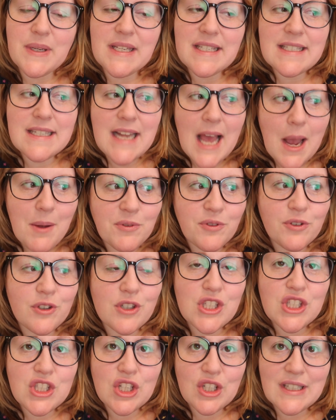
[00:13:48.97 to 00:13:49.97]
We slept for
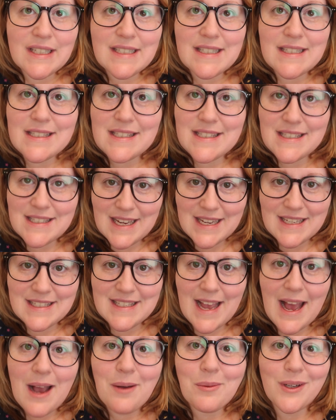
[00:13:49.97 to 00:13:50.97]
a solid
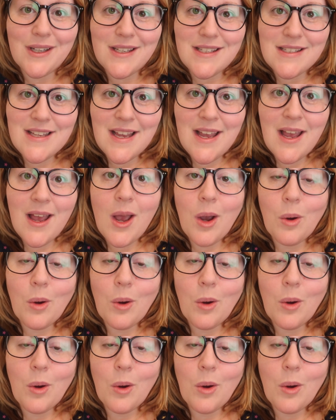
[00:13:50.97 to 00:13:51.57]
6 hours.